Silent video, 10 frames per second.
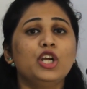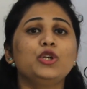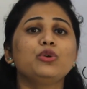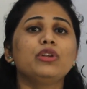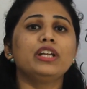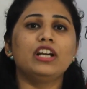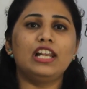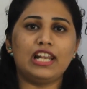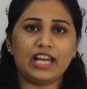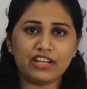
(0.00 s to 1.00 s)
During
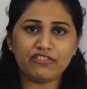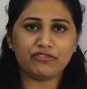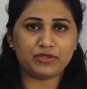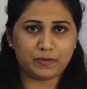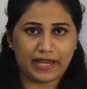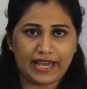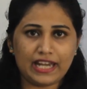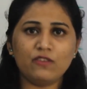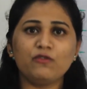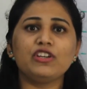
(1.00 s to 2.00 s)
our
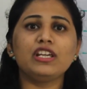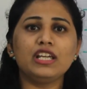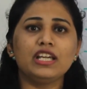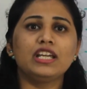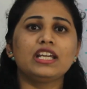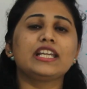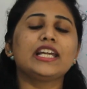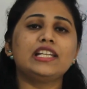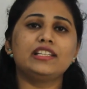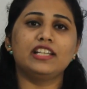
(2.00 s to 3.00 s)
lifespan, we
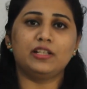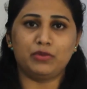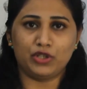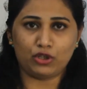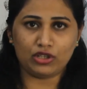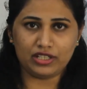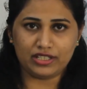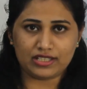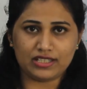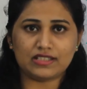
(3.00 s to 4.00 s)
get that particular
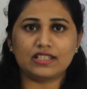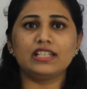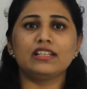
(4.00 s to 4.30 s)
disease.